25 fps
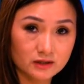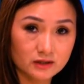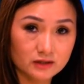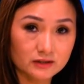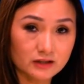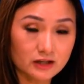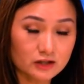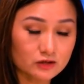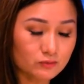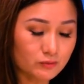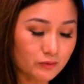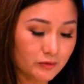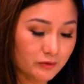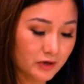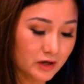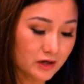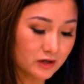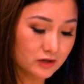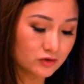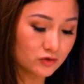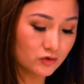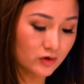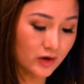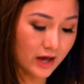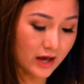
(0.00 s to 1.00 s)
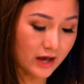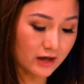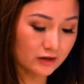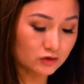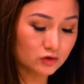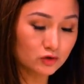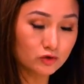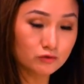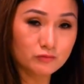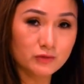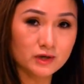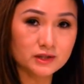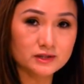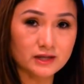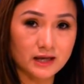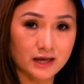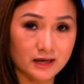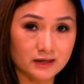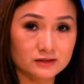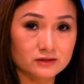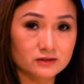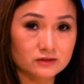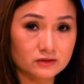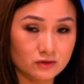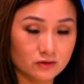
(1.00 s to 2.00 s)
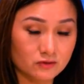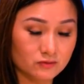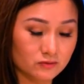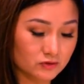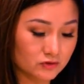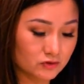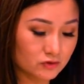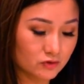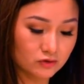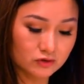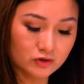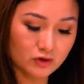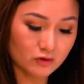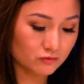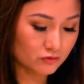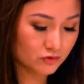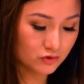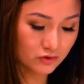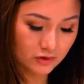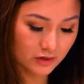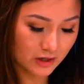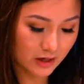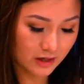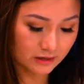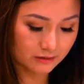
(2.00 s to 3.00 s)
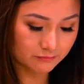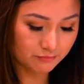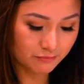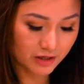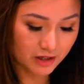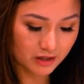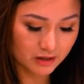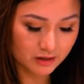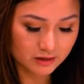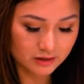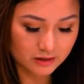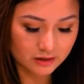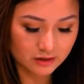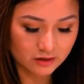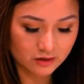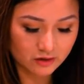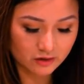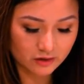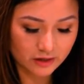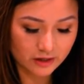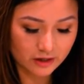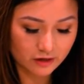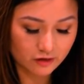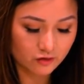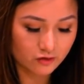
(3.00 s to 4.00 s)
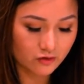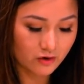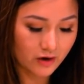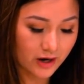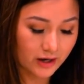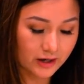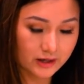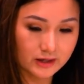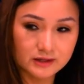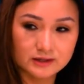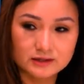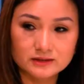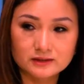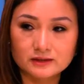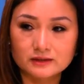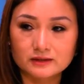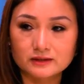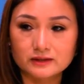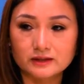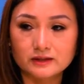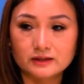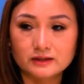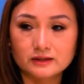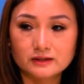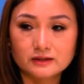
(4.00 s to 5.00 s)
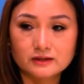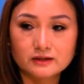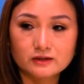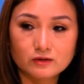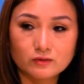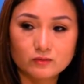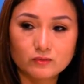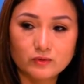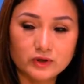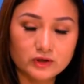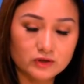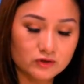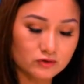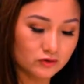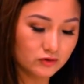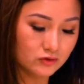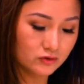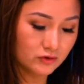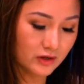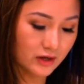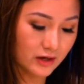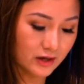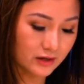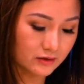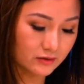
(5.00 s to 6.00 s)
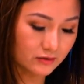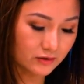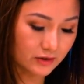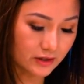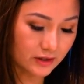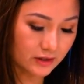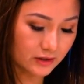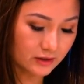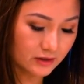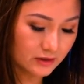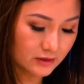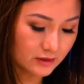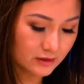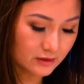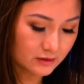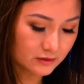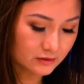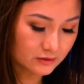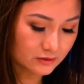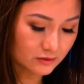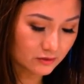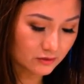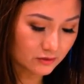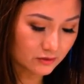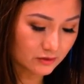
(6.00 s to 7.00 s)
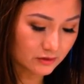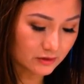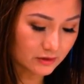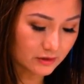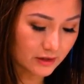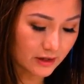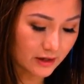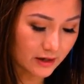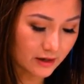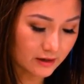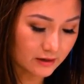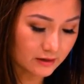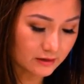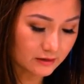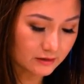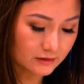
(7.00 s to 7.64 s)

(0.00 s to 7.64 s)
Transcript: That's why, because you add too much acetone. So don't do that because it's going to get cracked easily when you do that, okay? So yeah.